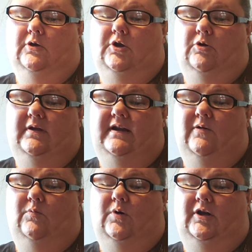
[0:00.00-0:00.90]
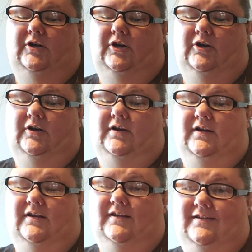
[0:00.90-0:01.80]
coconut water.
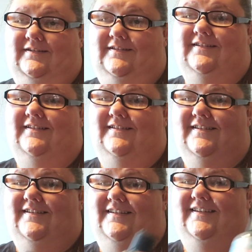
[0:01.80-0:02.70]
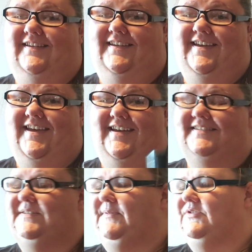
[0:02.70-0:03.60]
Yeah,
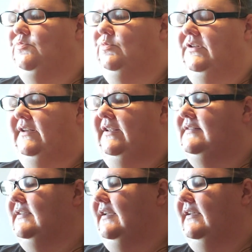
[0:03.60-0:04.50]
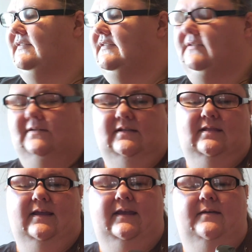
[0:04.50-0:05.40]
smells really decent, guys. I
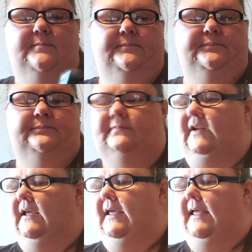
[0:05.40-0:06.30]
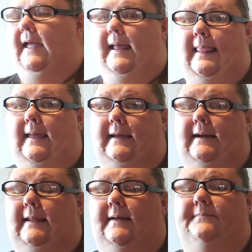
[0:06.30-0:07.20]
like it. I like
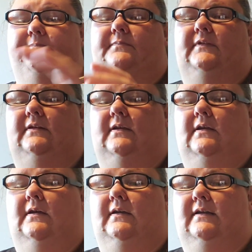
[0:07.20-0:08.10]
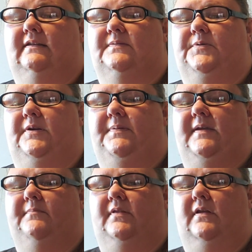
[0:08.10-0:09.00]
it a lot. Got this pretty
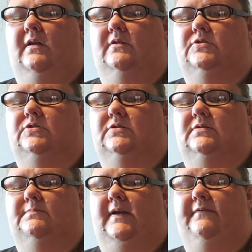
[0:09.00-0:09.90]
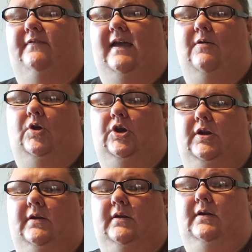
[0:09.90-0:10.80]
pink blush by Flower.
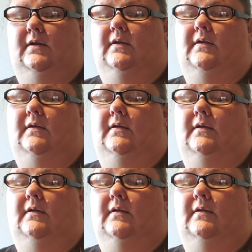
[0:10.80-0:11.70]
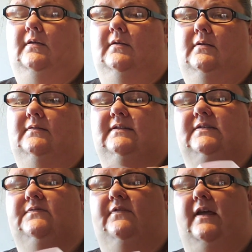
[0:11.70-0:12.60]
It
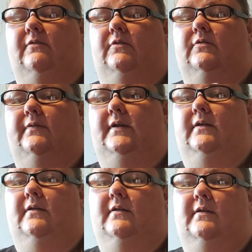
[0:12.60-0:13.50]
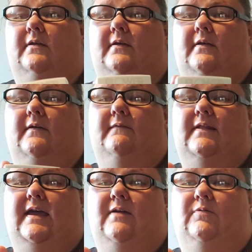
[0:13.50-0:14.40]
says Flower on there
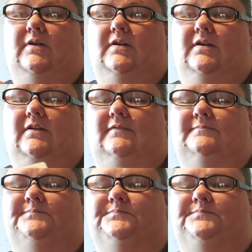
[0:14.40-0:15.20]
flower,